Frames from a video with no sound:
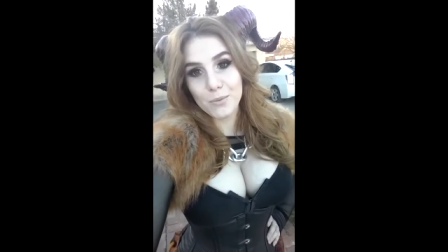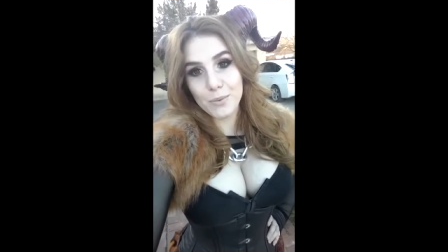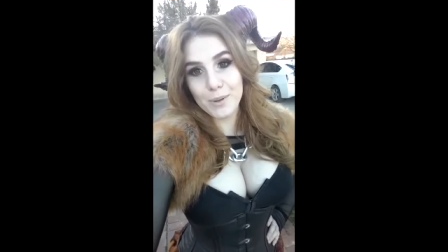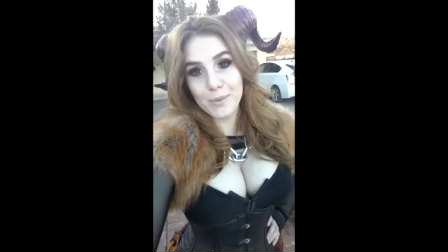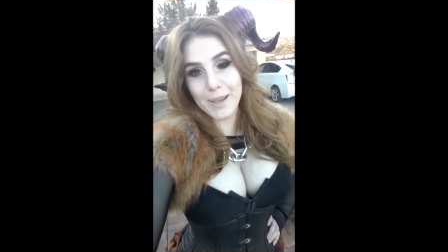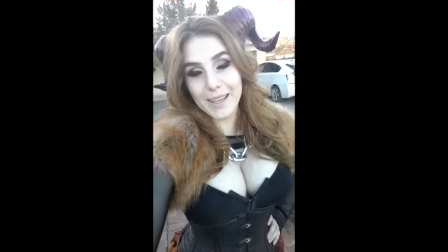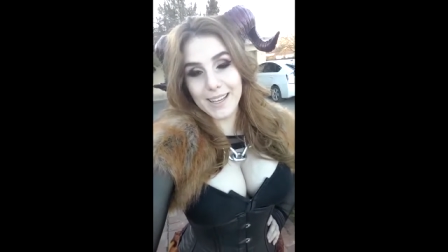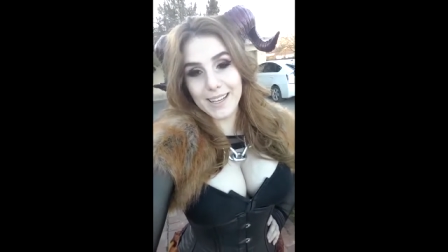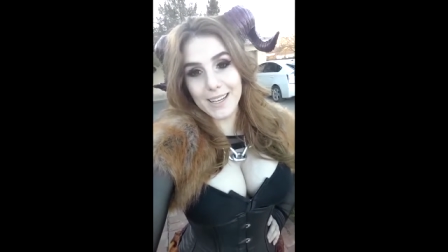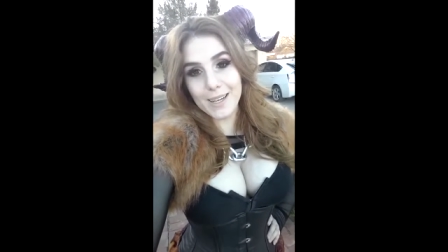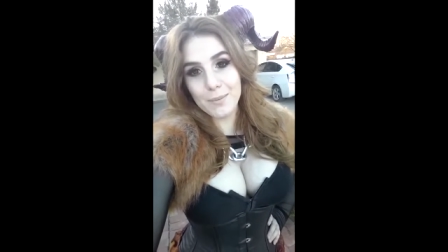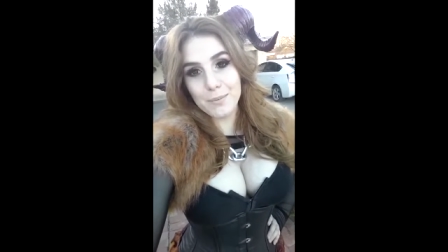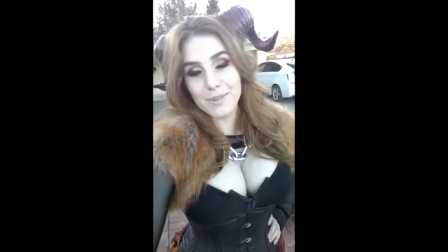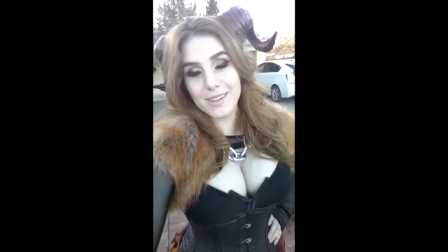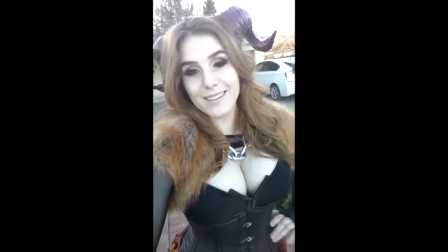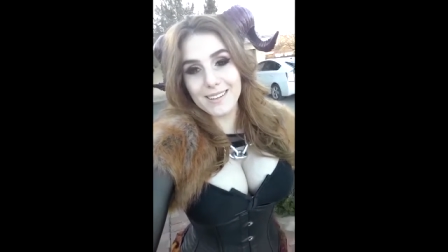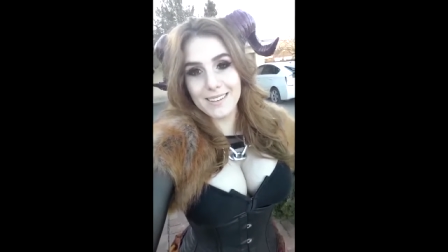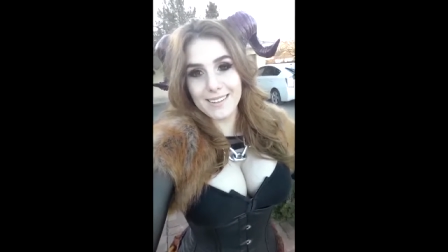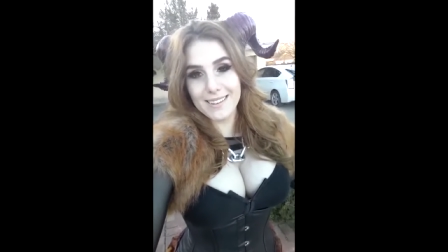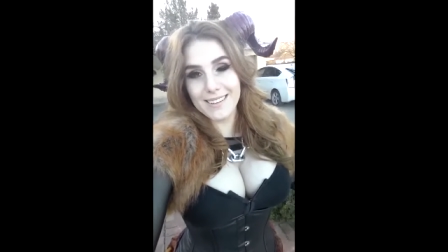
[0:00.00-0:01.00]
We wake up,
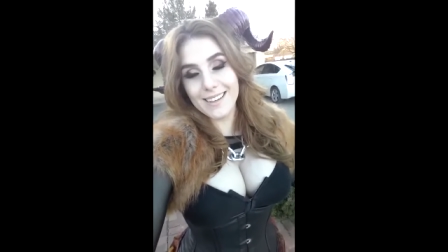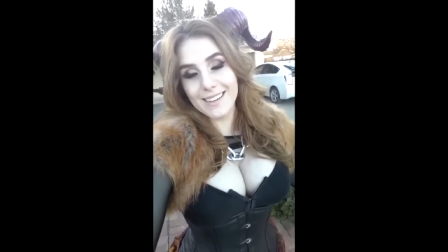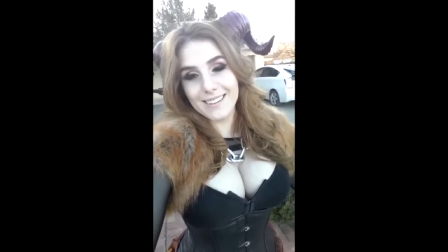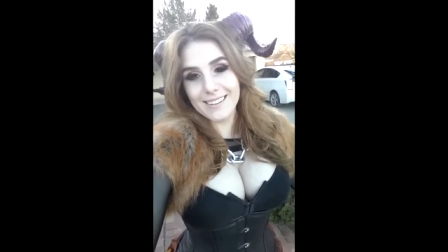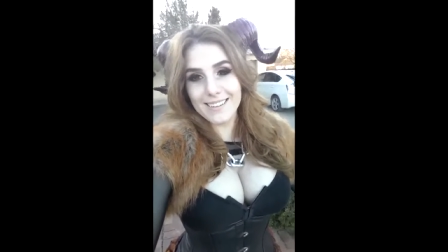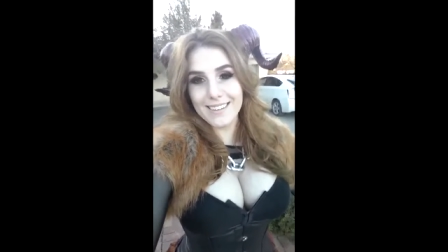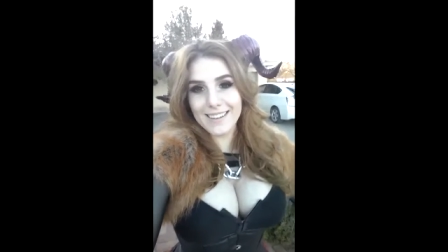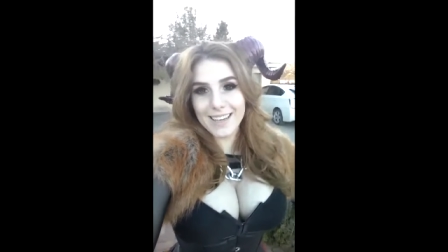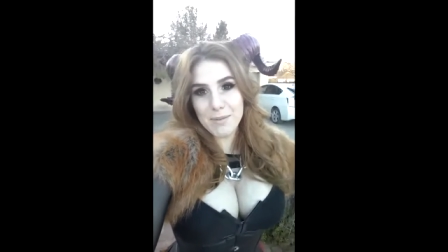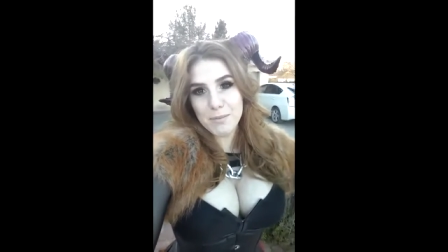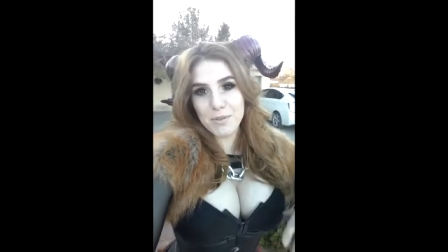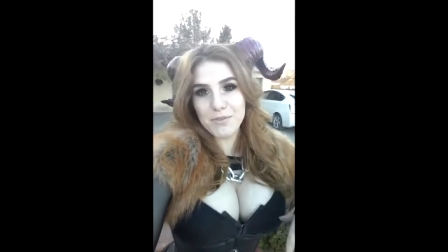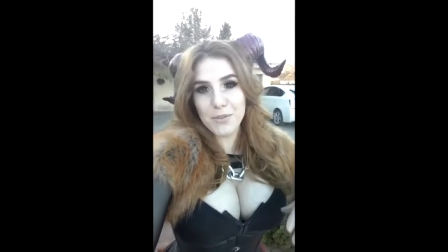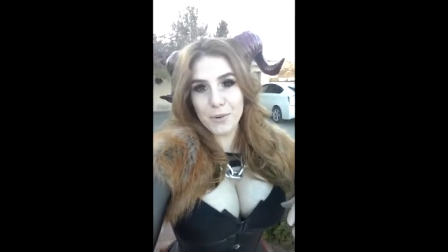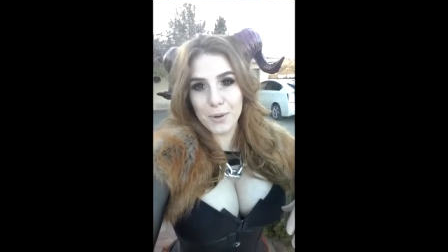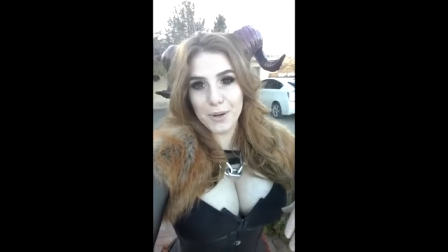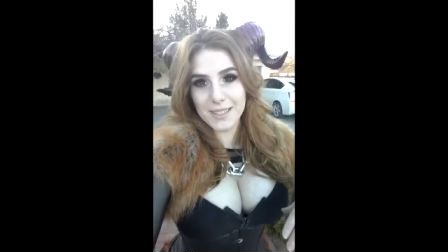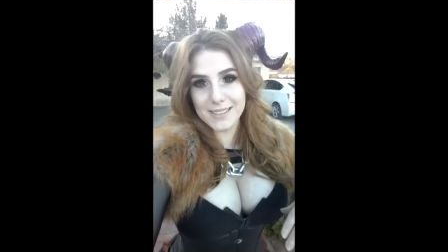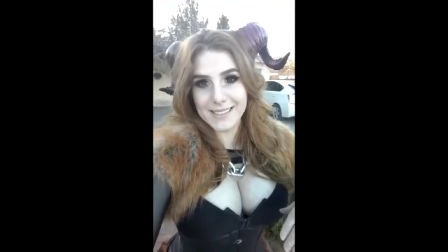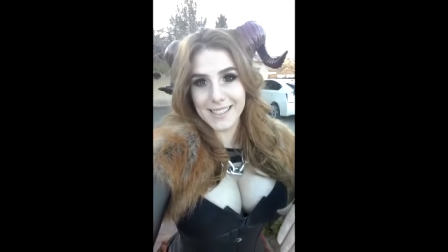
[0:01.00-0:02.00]
the night
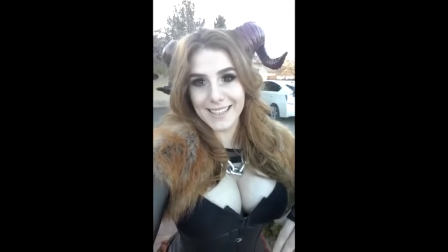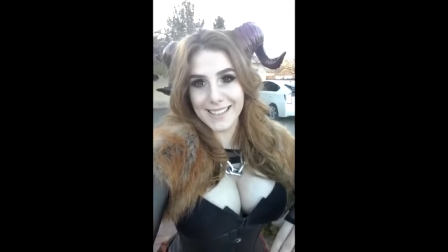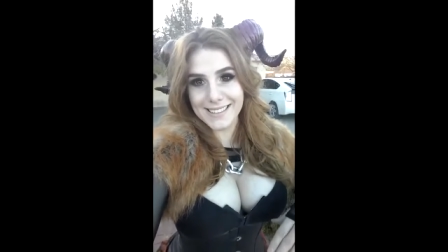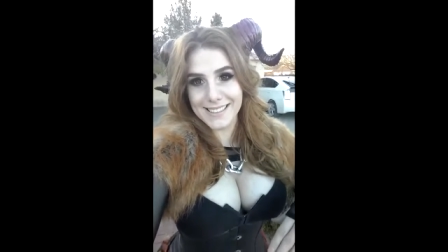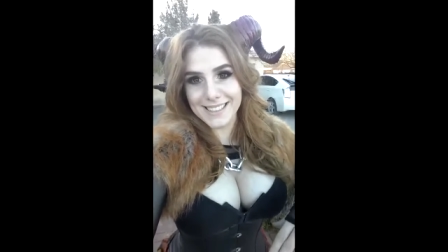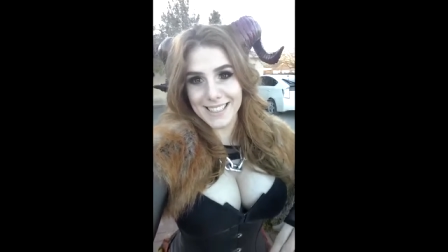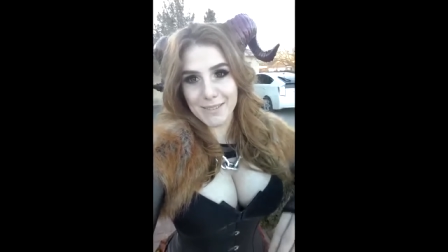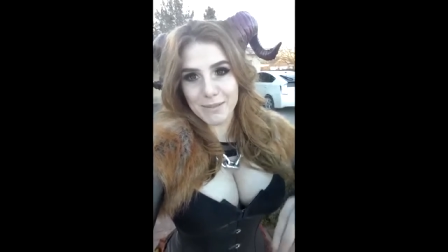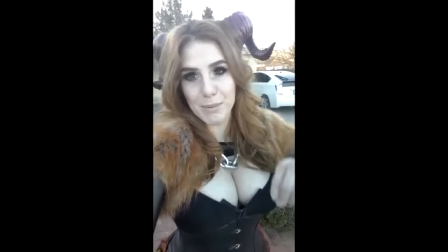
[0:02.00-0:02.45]
before as kids,